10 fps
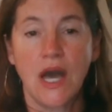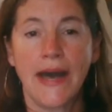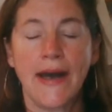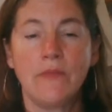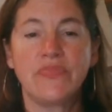
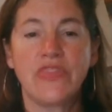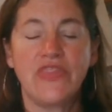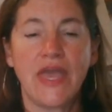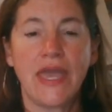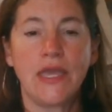um,
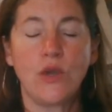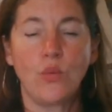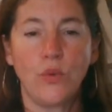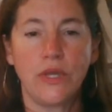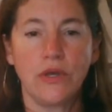they
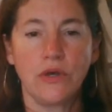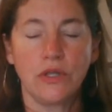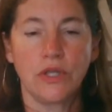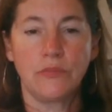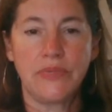
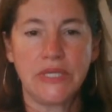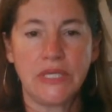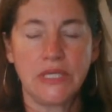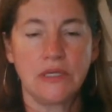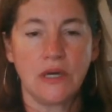will
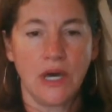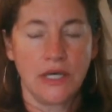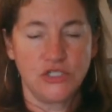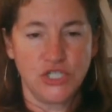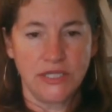be uh,